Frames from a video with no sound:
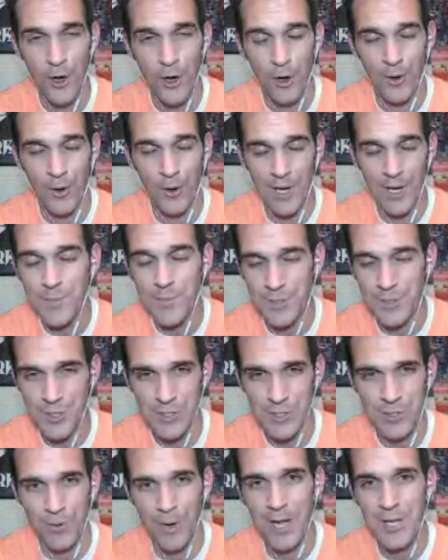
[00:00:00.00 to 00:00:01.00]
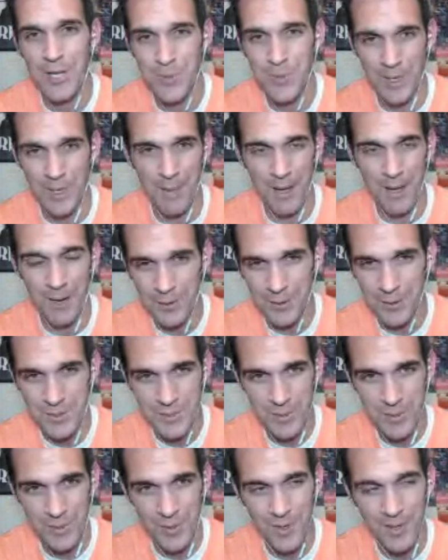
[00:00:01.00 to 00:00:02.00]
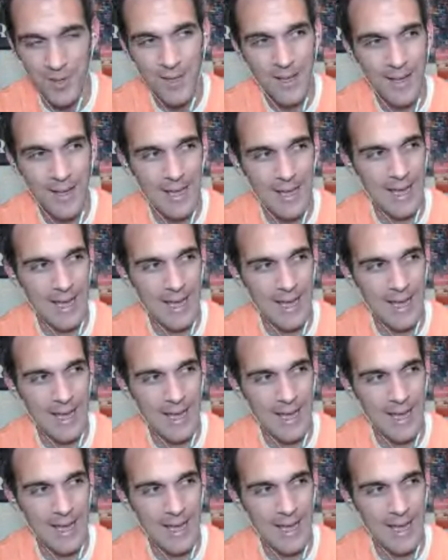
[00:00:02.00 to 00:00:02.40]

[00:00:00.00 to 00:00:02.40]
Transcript: Her husband just graduated medical school,